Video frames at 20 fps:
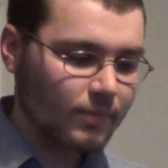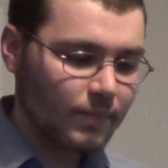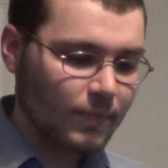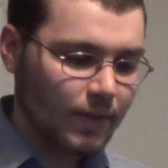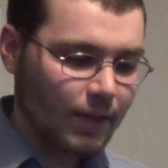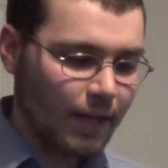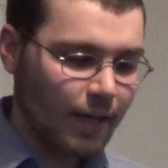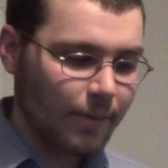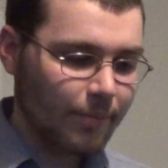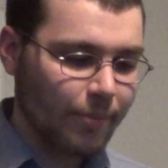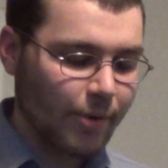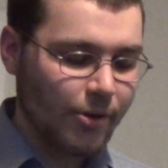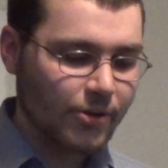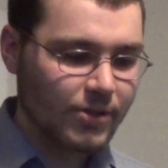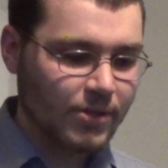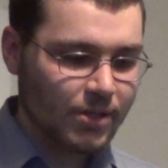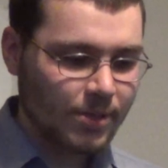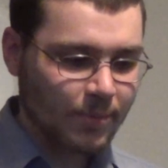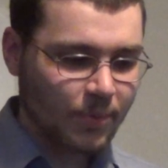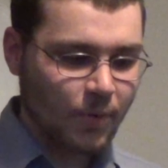That
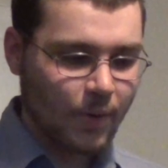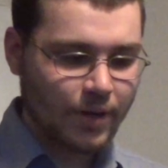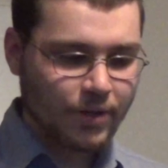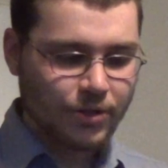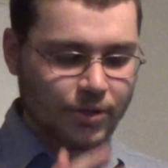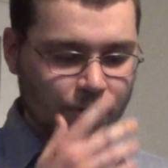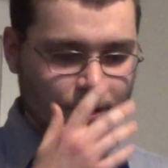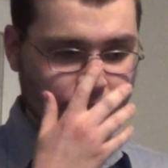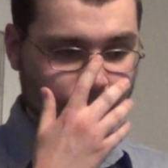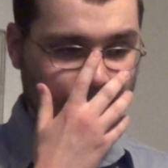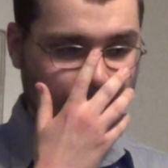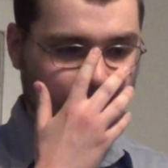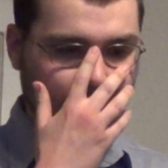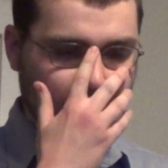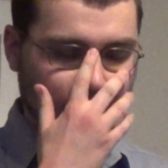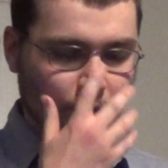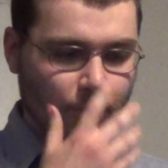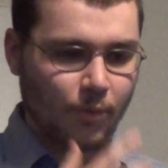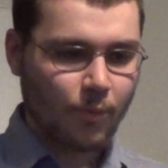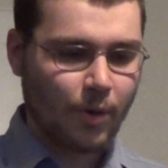poses some questions
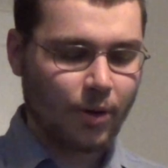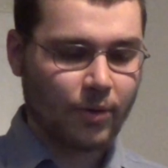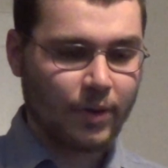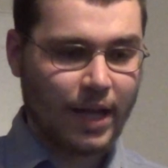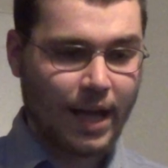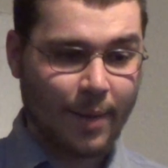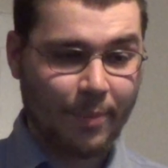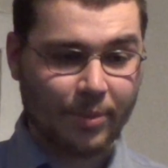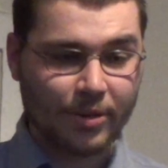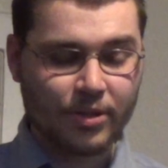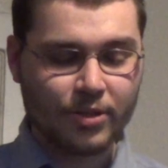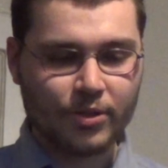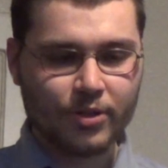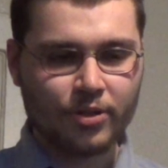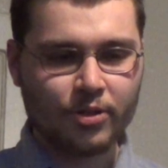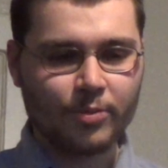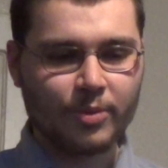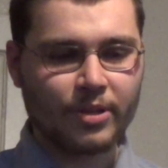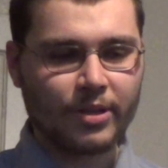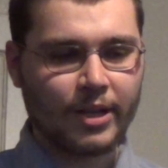about what will happen to
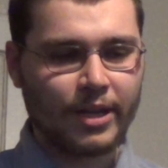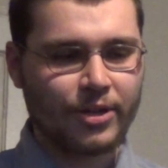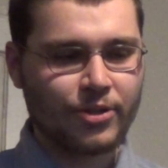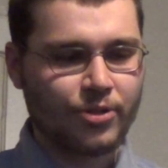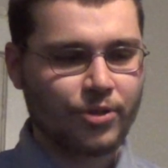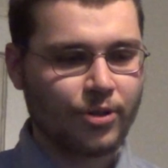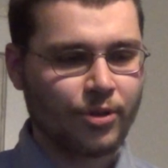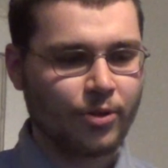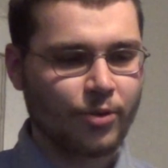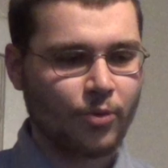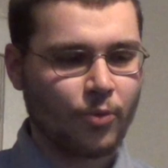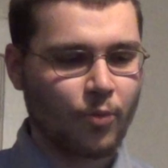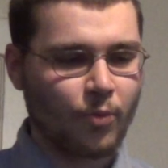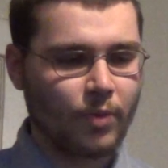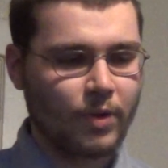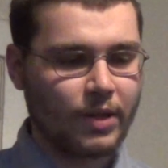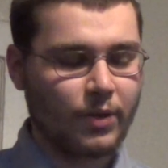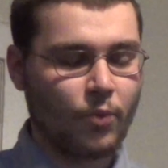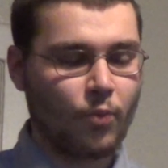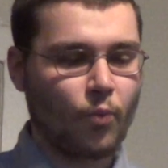human nature
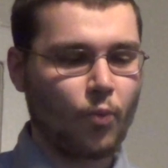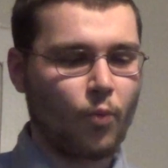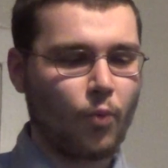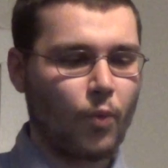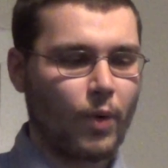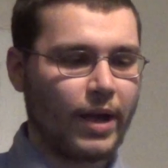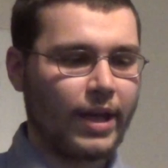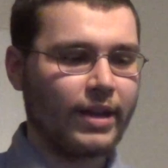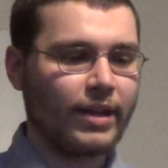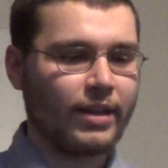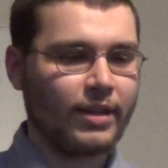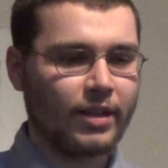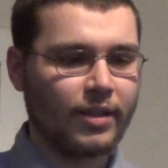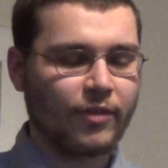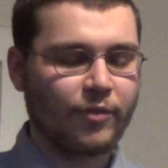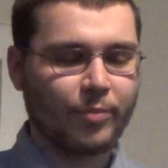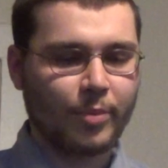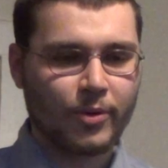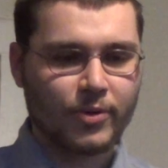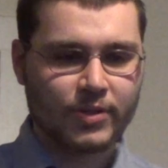when and
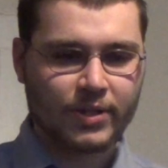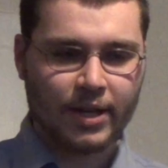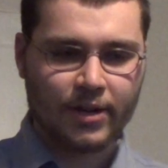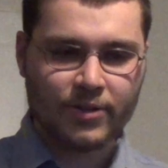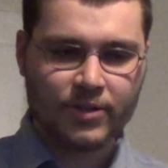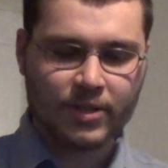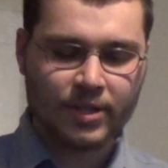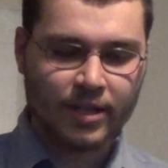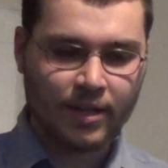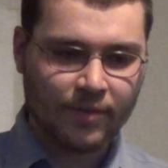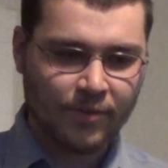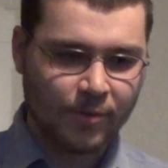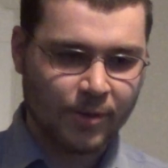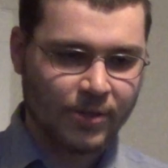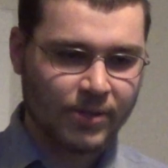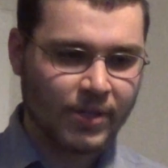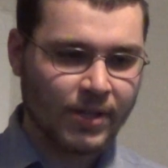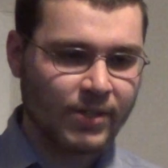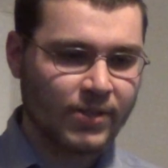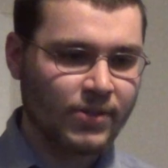if post-scarcity ever
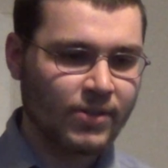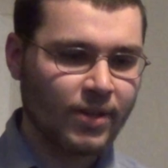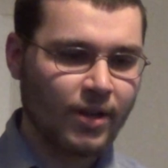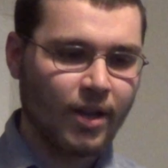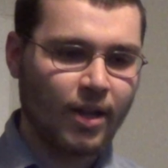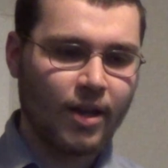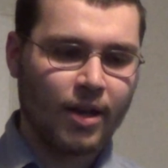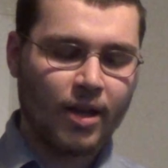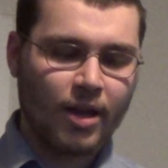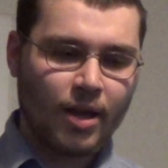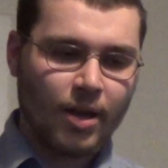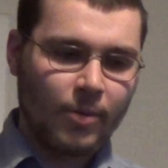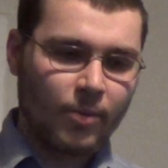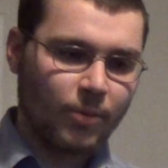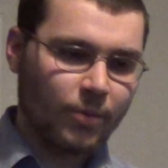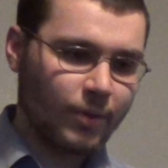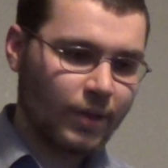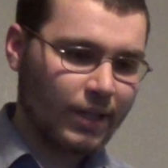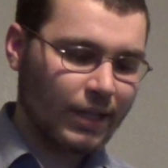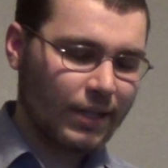exists.
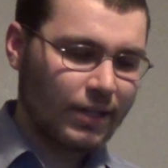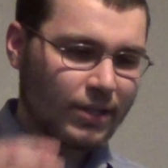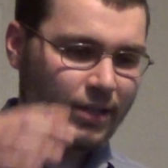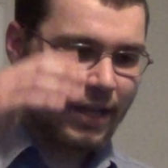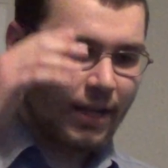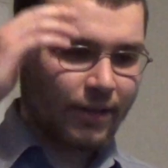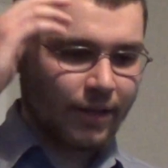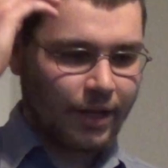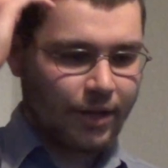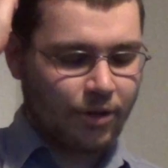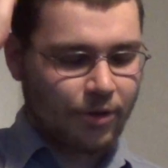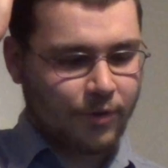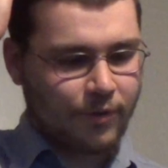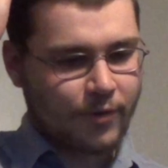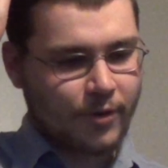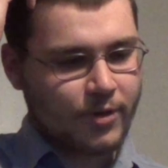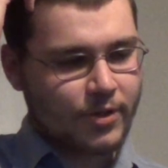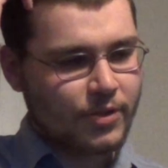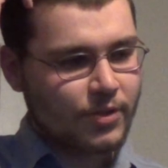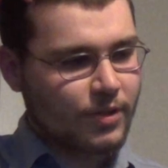We'll get to that later.
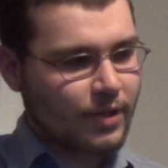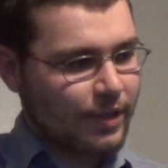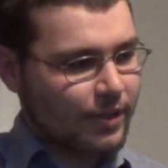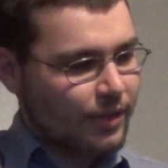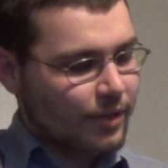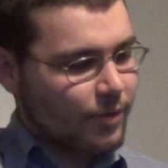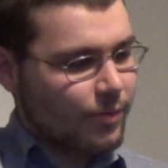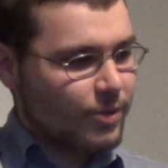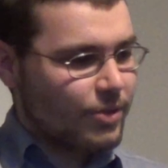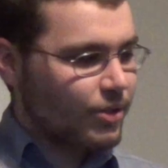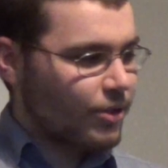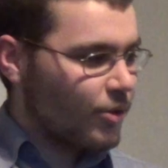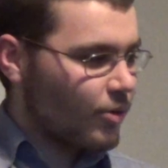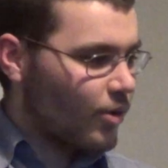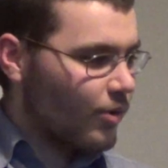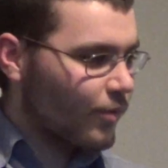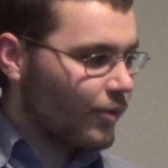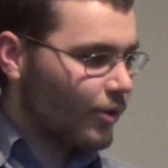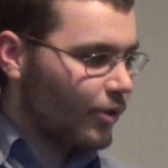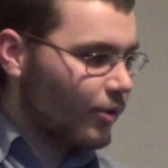First, I think we should go
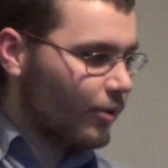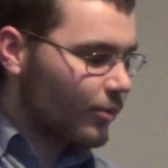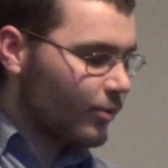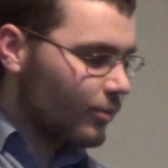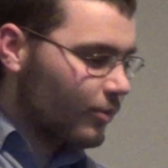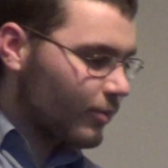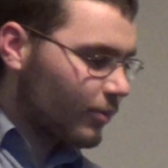over